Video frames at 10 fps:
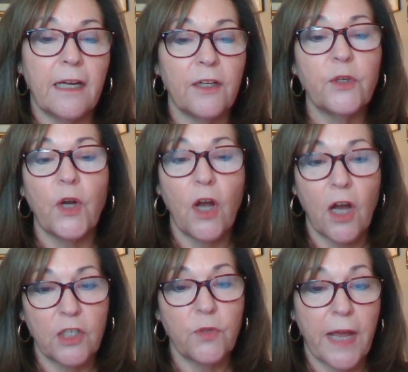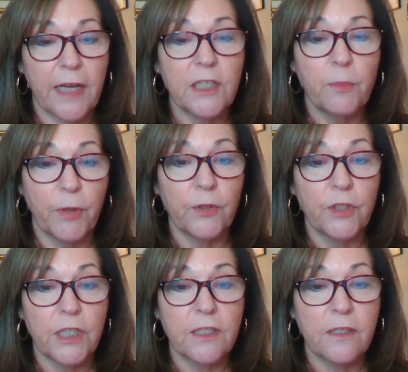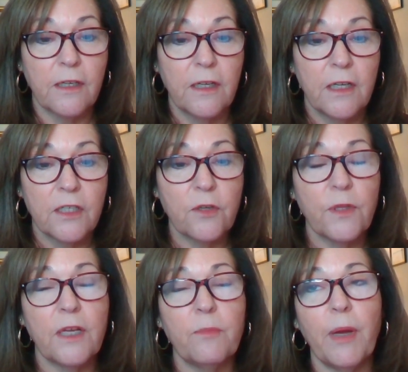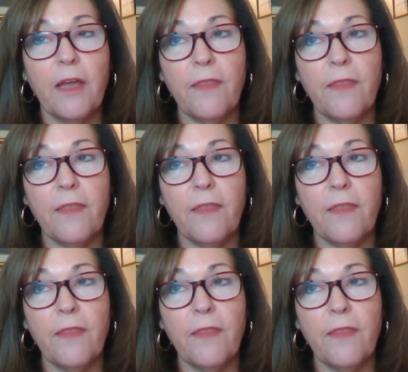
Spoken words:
under contract to purchase so that by